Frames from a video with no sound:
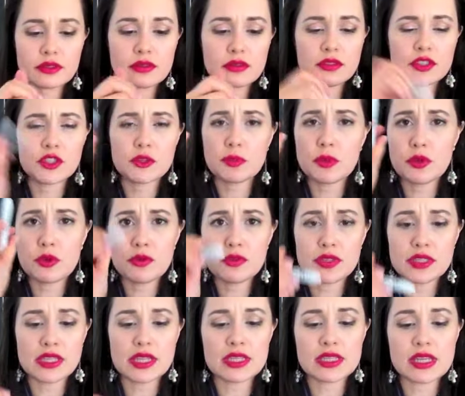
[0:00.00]
smooth
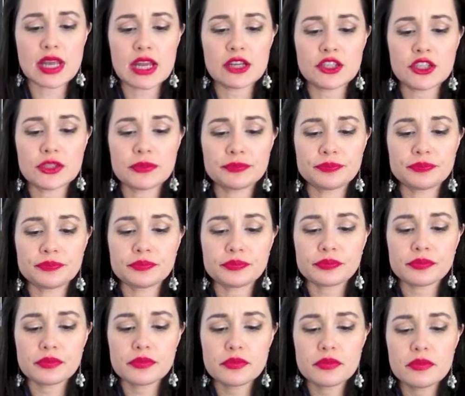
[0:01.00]
to the touch
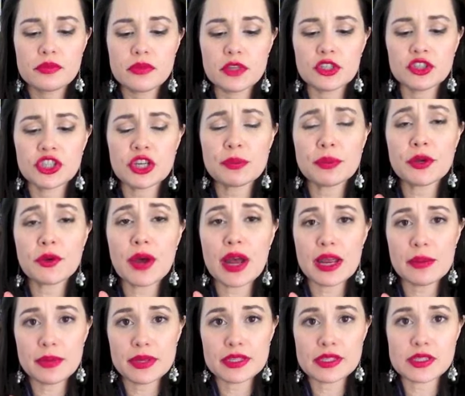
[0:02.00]
jumbo
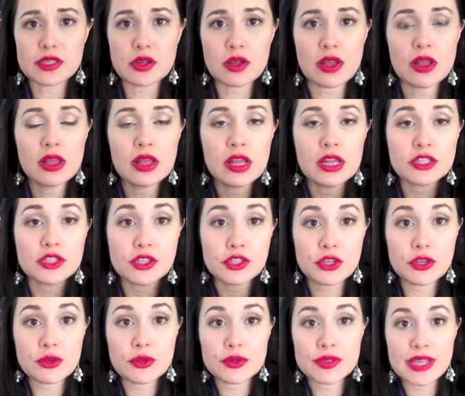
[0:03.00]
eye pencil to
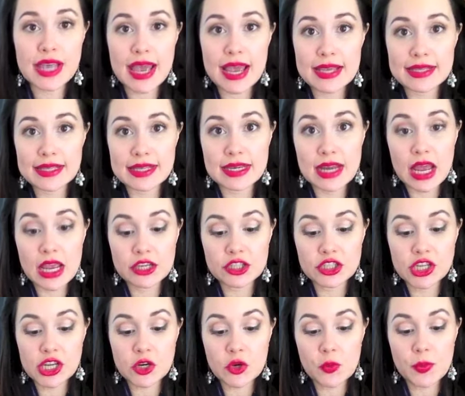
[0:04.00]
use as an
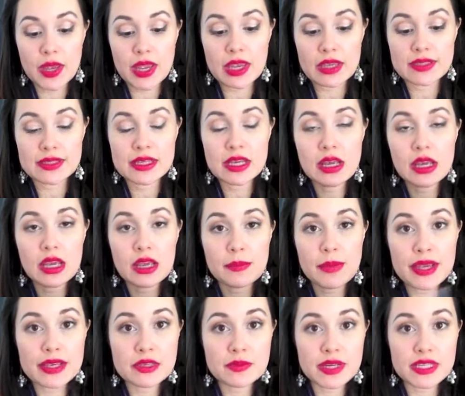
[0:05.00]
eyeshadow base. It
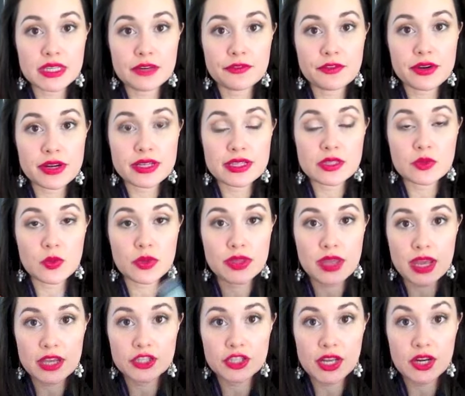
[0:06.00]
makes a big difference with
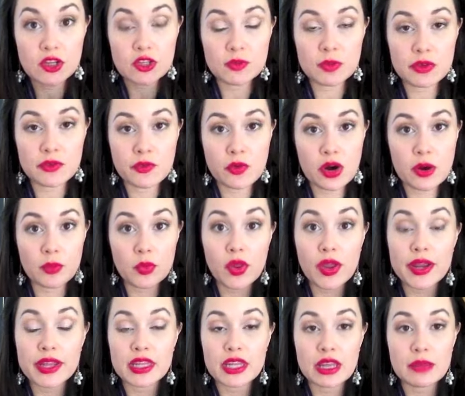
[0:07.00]
eyeshadows before
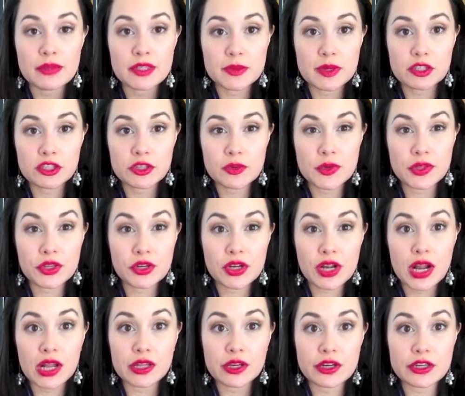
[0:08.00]
applying them, especially when they're
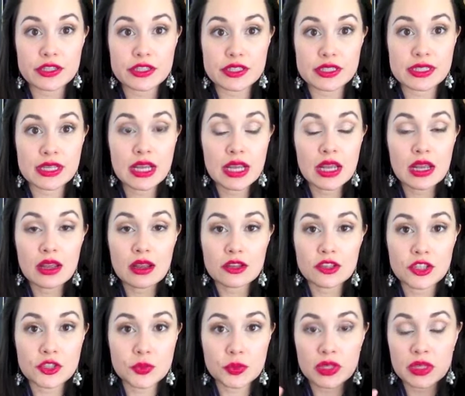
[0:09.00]
colored. Just,
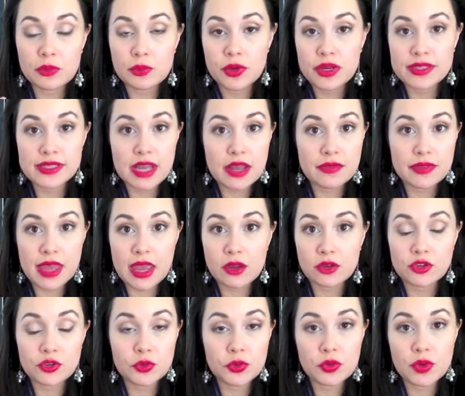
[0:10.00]
just really brings out
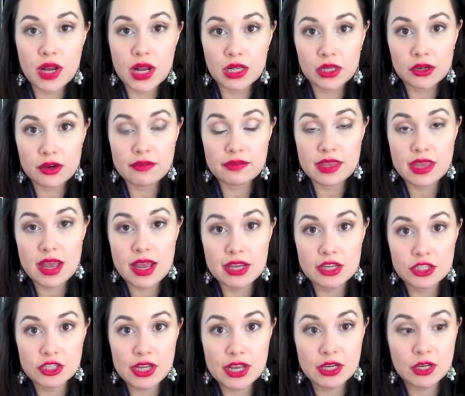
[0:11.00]
that true color of the
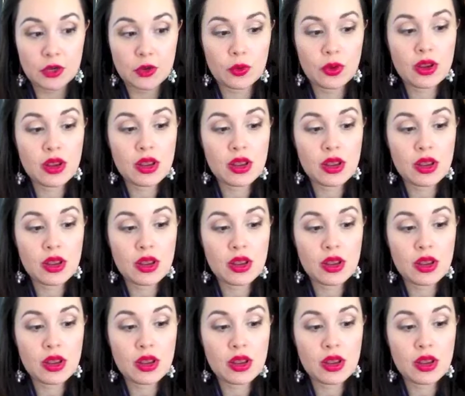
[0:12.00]
eyeshadow.